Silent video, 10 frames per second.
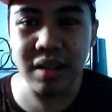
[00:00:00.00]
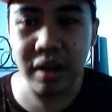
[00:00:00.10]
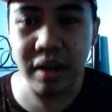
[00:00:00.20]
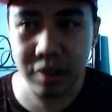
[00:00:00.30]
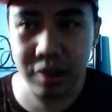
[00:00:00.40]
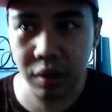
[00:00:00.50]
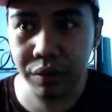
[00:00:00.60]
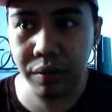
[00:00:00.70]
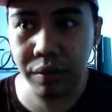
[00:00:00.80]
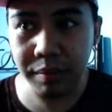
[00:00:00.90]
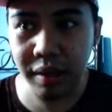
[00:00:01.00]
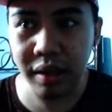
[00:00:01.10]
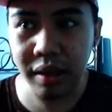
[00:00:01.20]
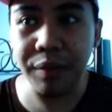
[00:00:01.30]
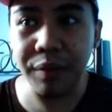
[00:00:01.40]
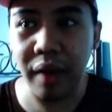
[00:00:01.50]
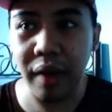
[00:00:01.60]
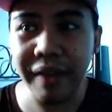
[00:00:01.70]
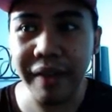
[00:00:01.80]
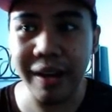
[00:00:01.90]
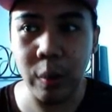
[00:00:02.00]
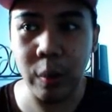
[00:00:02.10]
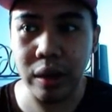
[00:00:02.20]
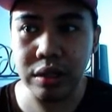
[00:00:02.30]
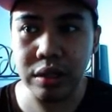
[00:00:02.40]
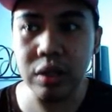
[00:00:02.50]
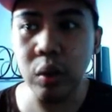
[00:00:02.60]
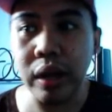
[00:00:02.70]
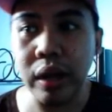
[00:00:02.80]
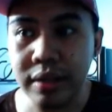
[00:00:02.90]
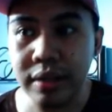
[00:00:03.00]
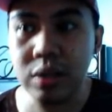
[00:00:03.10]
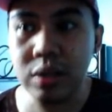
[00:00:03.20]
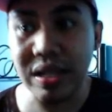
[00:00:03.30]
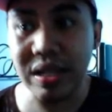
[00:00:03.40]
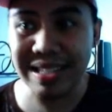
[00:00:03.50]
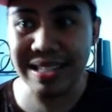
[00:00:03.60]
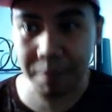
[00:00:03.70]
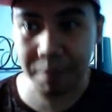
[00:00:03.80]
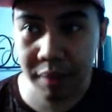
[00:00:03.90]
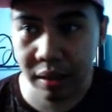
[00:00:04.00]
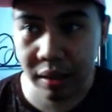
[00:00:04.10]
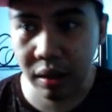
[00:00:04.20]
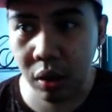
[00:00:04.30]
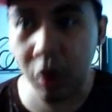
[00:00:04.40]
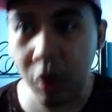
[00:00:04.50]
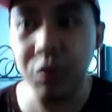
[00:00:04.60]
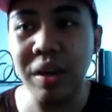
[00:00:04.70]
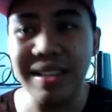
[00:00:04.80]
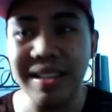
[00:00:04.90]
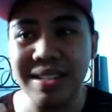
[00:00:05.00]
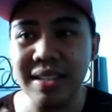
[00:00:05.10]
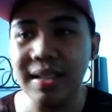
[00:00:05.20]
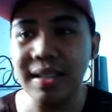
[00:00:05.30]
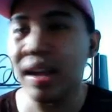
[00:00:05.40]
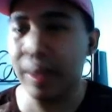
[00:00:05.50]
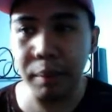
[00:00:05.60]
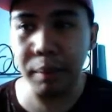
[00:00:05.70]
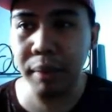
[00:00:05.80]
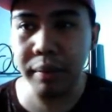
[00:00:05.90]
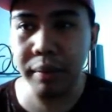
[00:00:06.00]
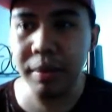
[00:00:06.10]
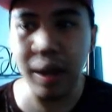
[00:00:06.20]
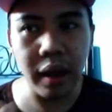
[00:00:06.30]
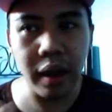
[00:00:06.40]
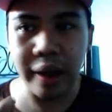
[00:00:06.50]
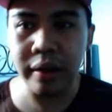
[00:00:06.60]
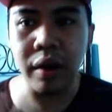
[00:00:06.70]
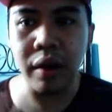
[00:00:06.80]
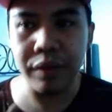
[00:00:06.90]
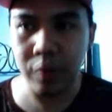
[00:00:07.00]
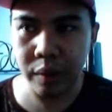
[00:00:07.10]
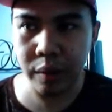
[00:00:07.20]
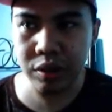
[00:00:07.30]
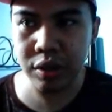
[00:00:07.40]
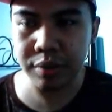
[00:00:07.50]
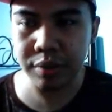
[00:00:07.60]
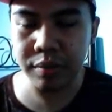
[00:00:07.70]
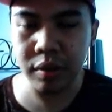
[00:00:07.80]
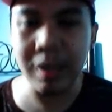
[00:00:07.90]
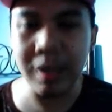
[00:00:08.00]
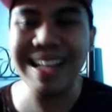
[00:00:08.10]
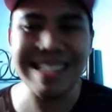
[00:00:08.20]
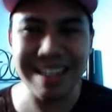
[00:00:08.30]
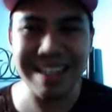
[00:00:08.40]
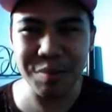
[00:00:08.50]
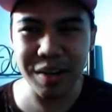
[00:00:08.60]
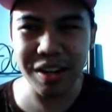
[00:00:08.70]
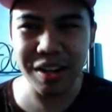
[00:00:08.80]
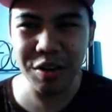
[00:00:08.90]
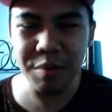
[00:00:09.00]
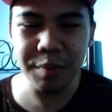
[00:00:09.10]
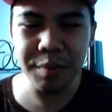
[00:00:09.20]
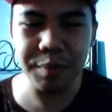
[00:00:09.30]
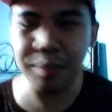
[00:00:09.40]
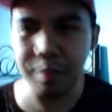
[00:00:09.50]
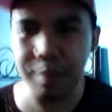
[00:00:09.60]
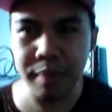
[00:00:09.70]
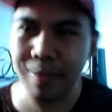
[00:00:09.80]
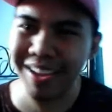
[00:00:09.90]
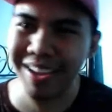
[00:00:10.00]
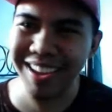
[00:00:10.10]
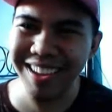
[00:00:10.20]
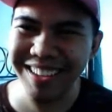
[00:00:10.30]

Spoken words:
that's all from me. If you have any question, you can just WhatsApp me or you can just email me any of the question. Okay, Assalamualaikum. Bye bye.